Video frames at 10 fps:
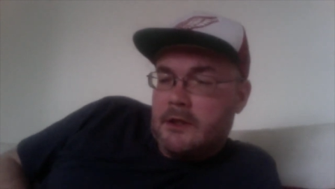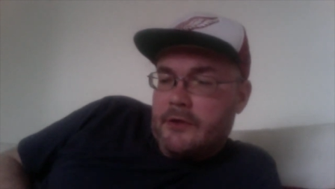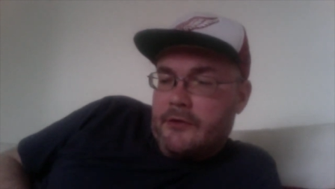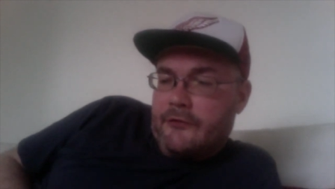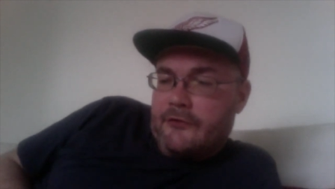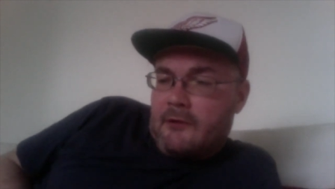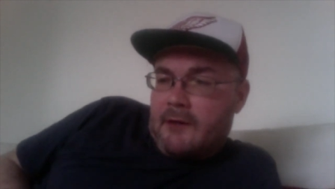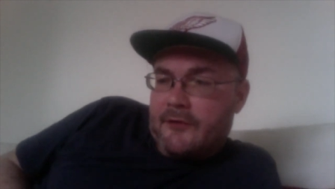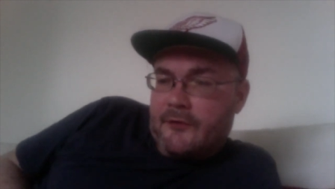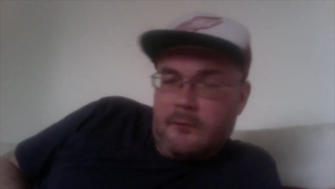So I
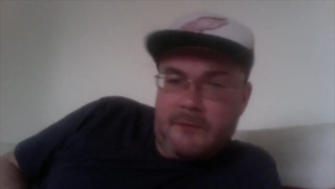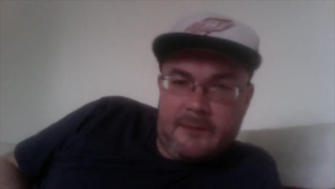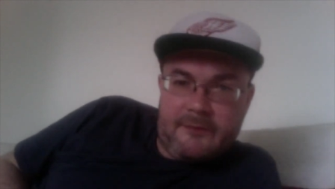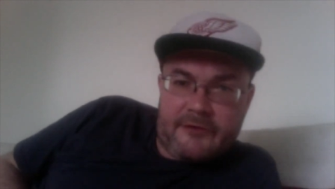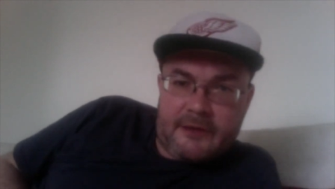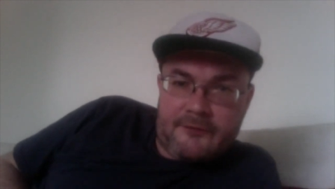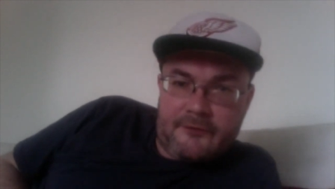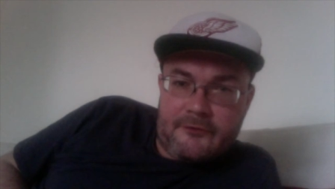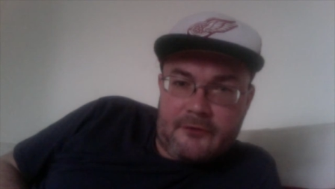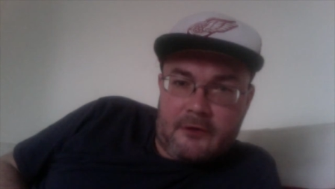thought better be safe than
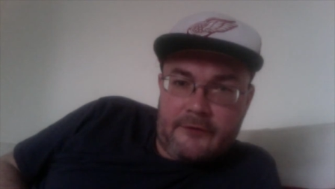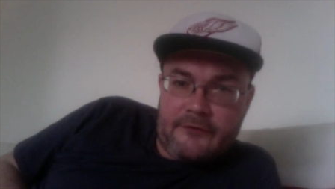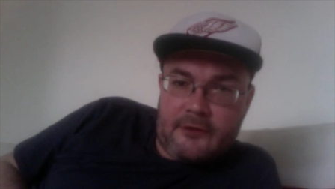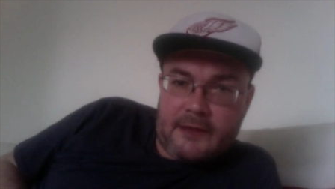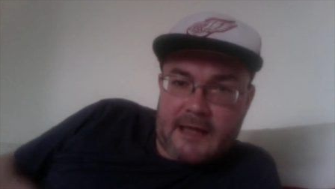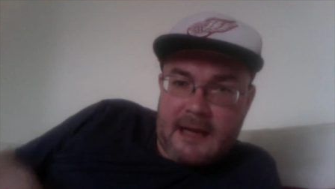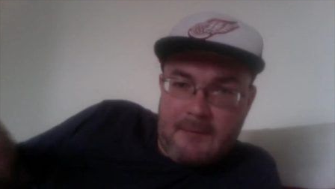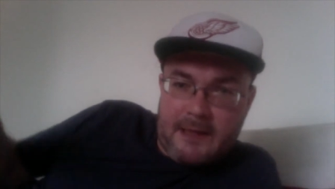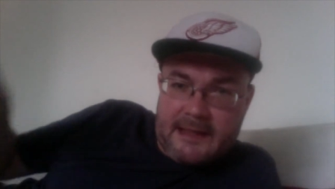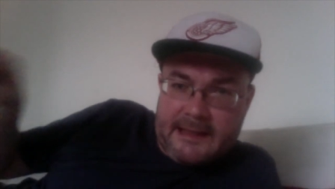sorry. So I came
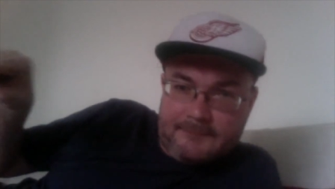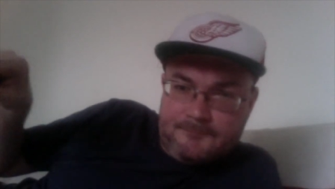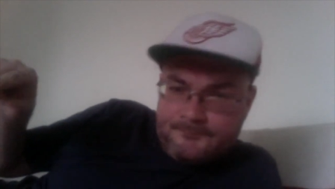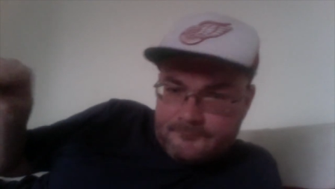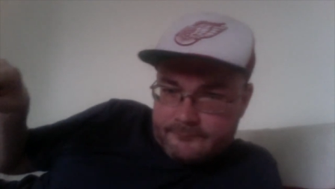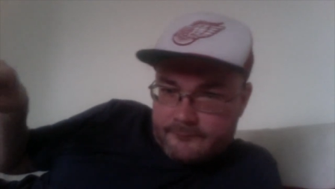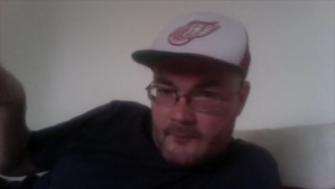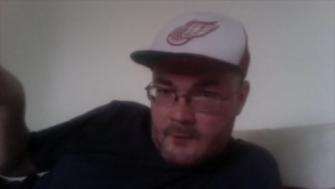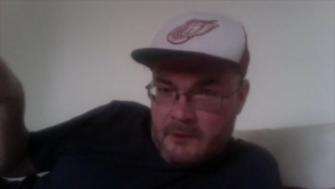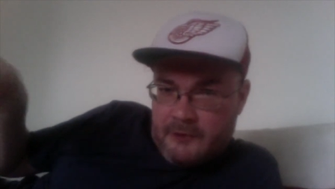back in
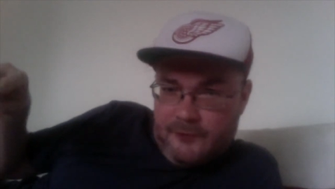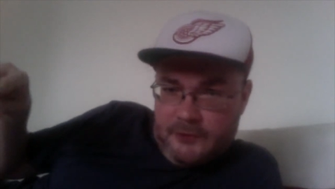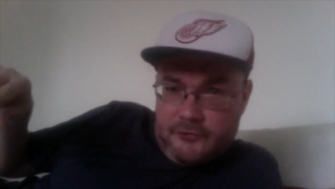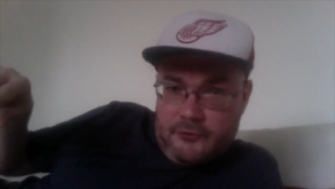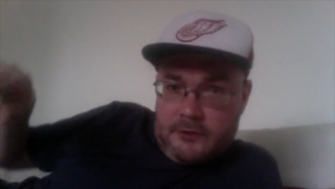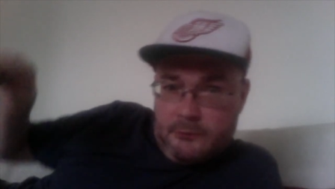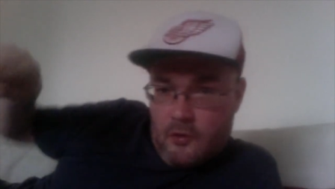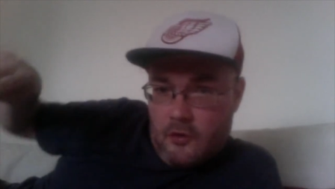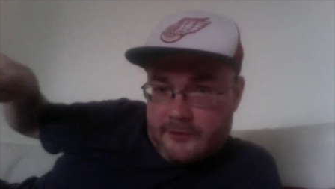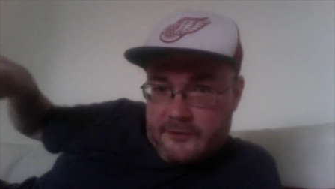my front door and
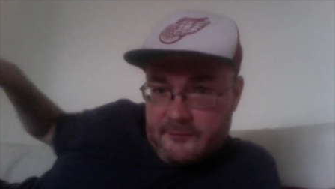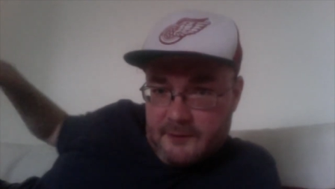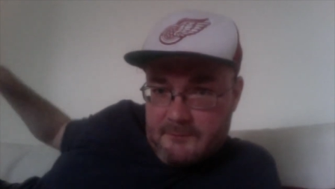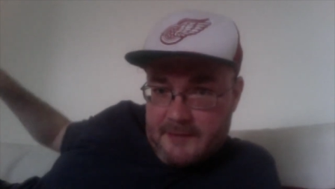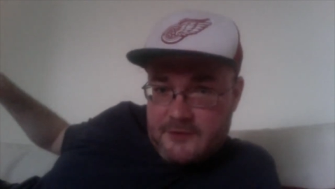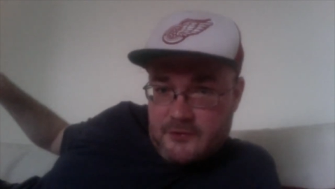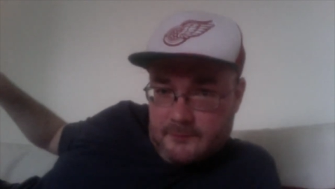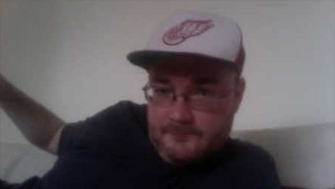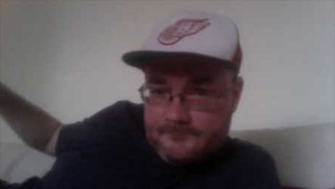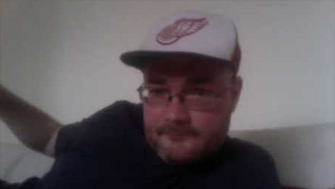walked into my
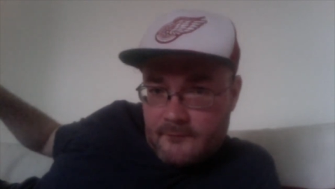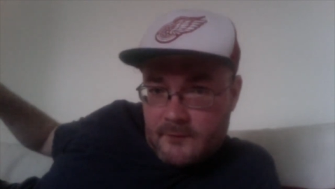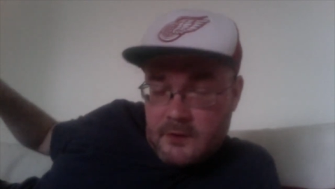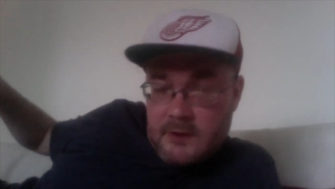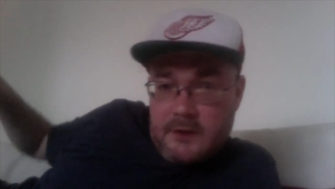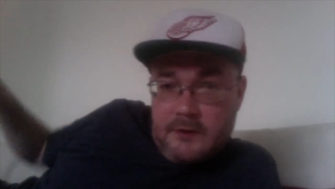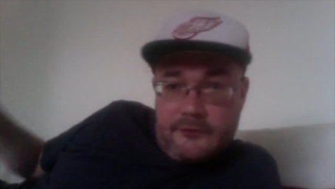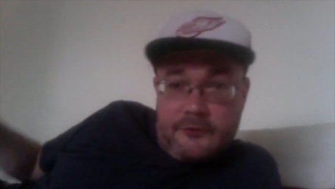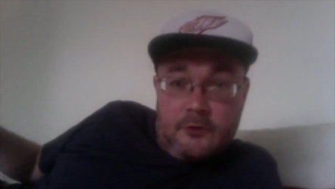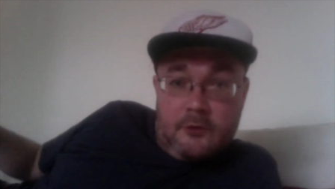bedroom
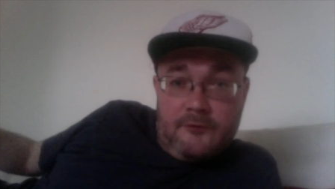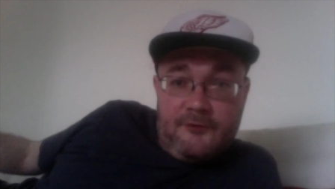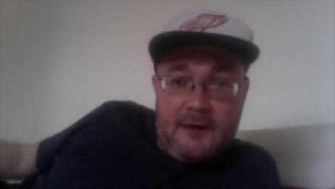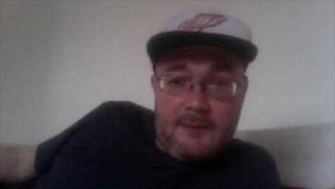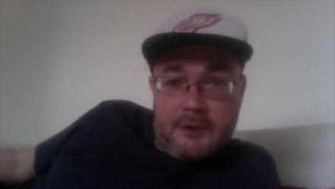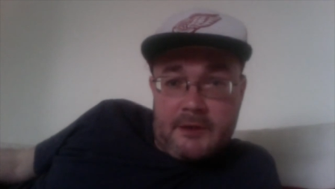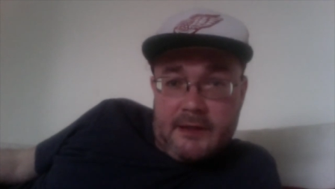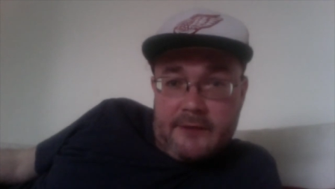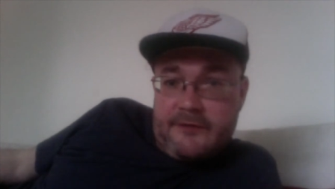to call the fire brigade.